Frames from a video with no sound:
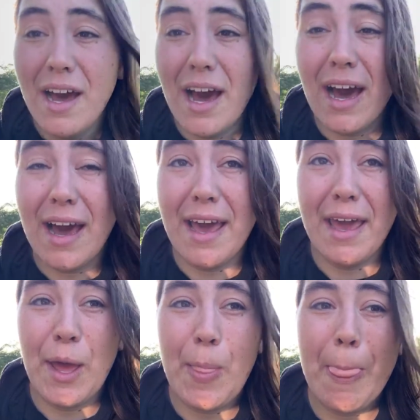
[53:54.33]

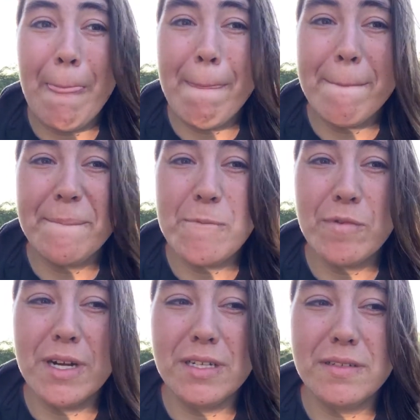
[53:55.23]
I
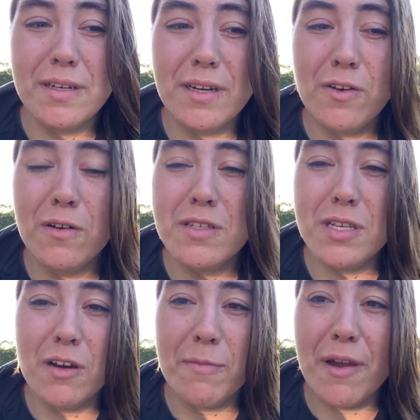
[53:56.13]
would cold
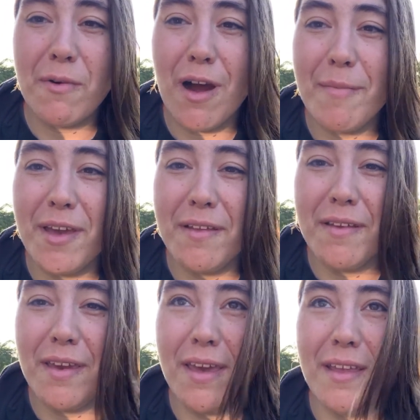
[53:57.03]
soak my
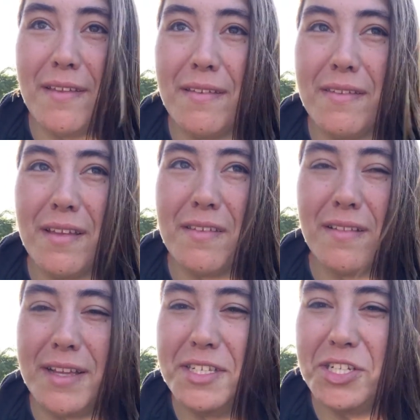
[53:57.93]
ramen in the
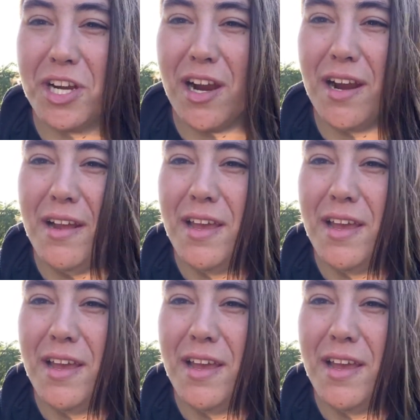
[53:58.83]
Talenti jar,